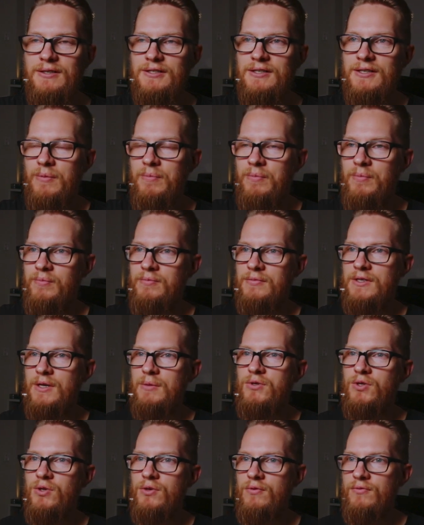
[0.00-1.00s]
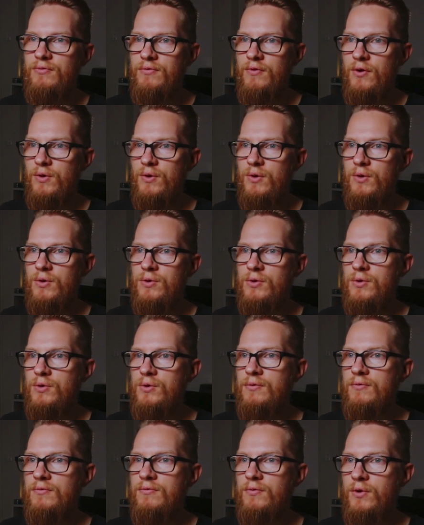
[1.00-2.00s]
some sort of
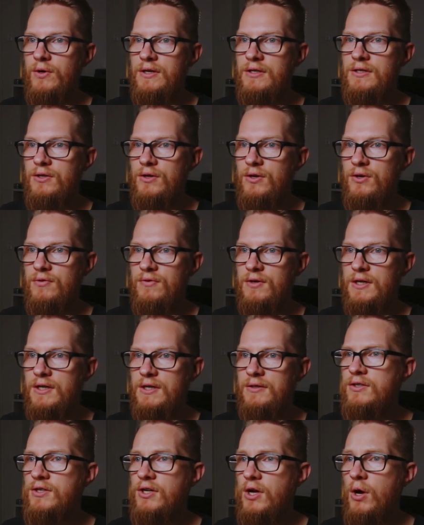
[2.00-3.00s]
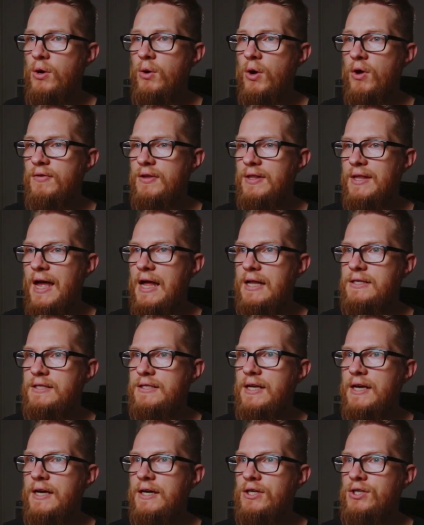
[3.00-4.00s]
vocal voiceover to go over that
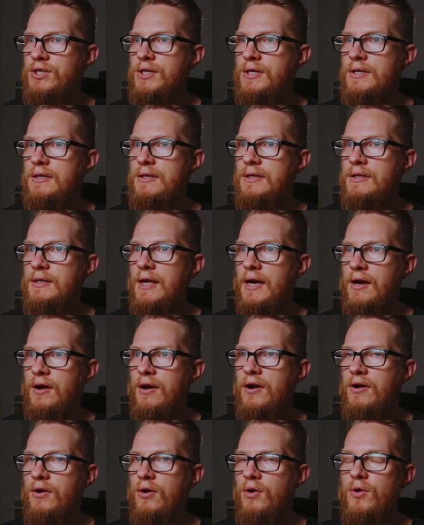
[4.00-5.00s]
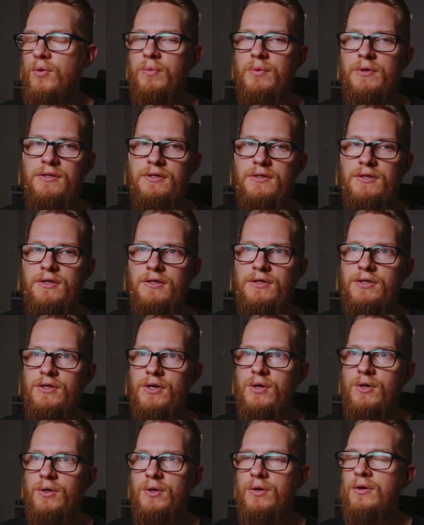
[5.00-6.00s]
section that kind of opens the
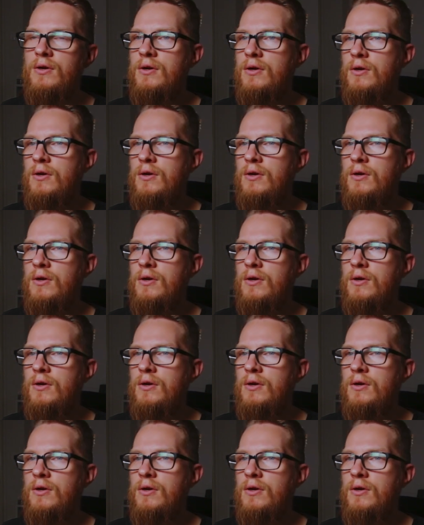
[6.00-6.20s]
song.